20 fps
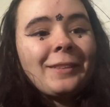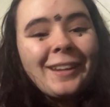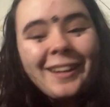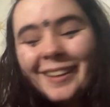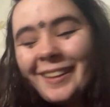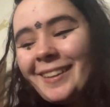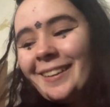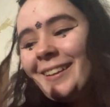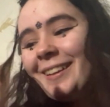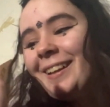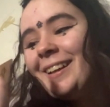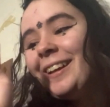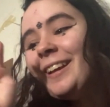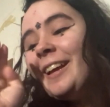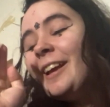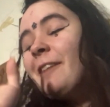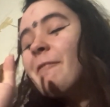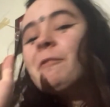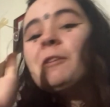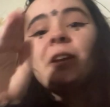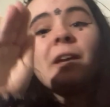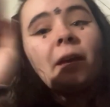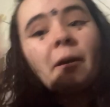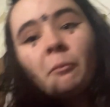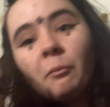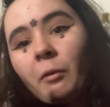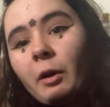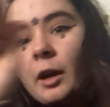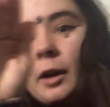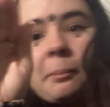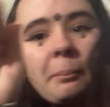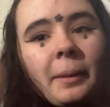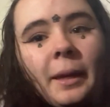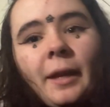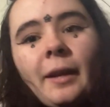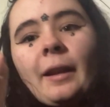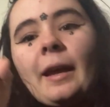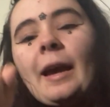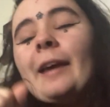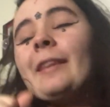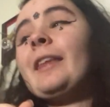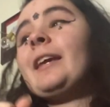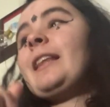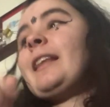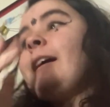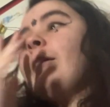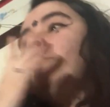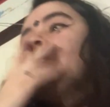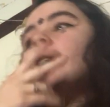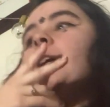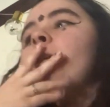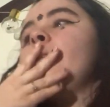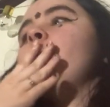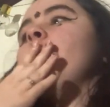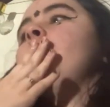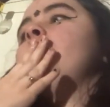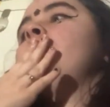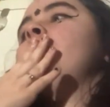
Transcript: if you get what I mean, I think that rhymed.